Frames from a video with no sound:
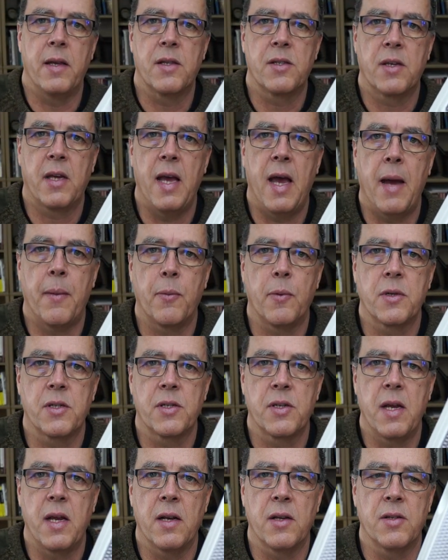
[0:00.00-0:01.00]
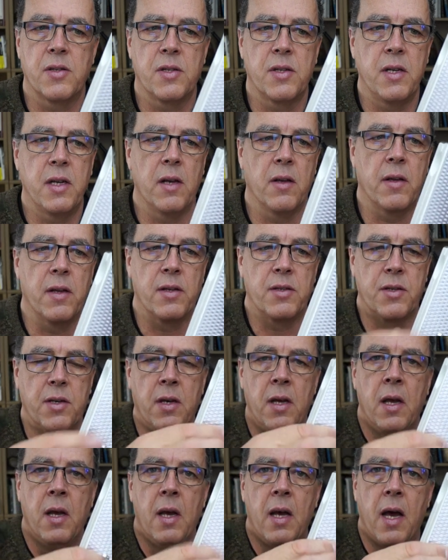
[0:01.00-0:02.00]
it's capped with stainless steel, and it's
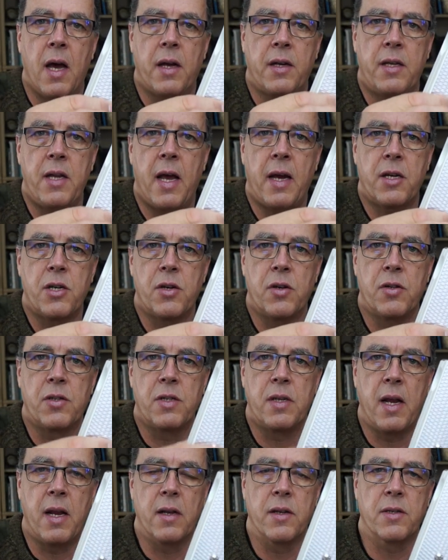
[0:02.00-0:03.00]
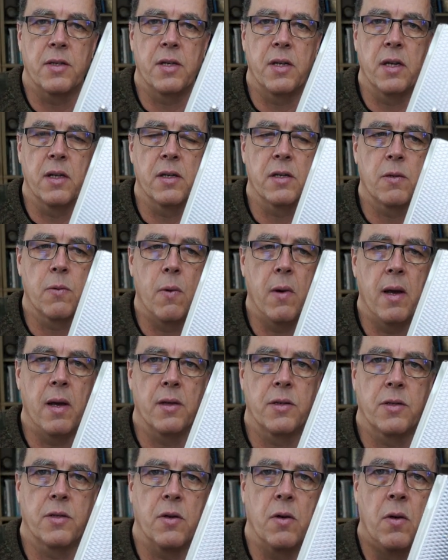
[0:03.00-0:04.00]
a, a textured stainless steel as
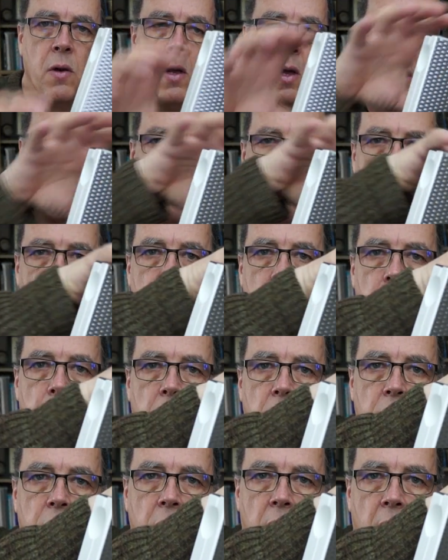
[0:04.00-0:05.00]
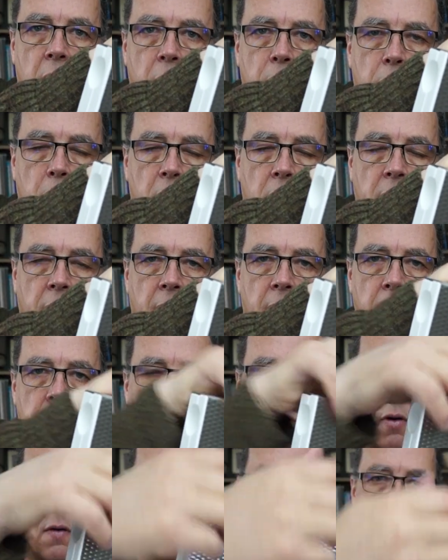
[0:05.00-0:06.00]
well, so when you put your outboard
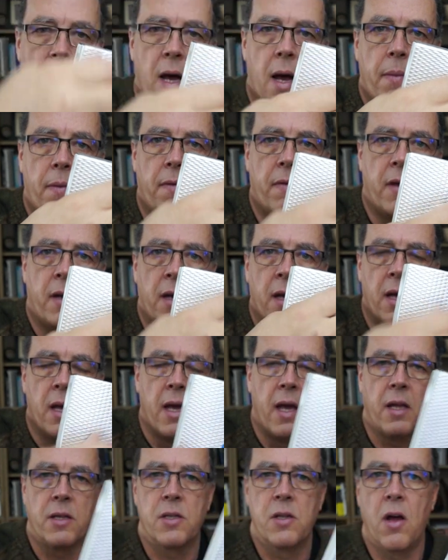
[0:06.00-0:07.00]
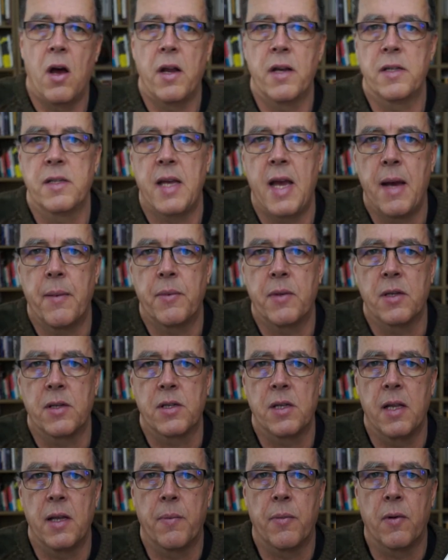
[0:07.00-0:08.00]
clamps over top of it, it's not as apt to
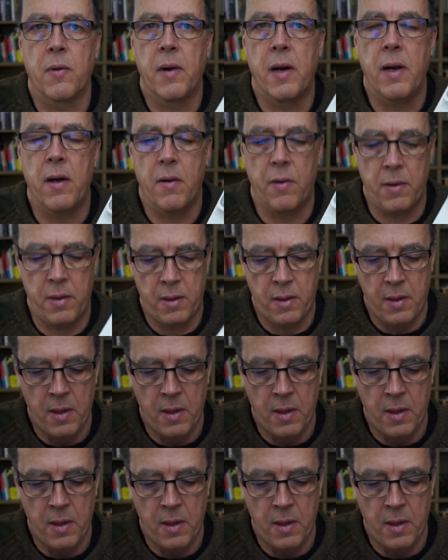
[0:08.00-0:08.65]
slip around.